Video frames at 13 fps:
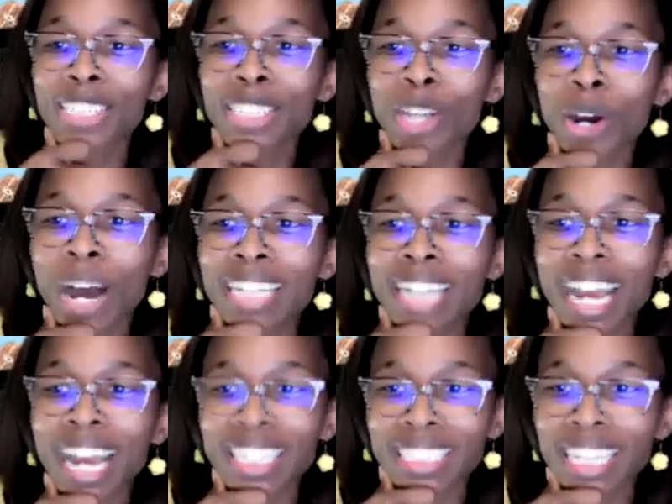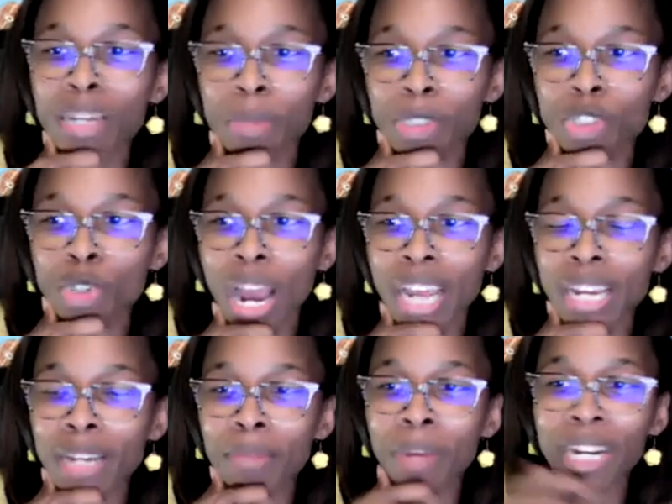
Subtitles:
So I said, let me try it.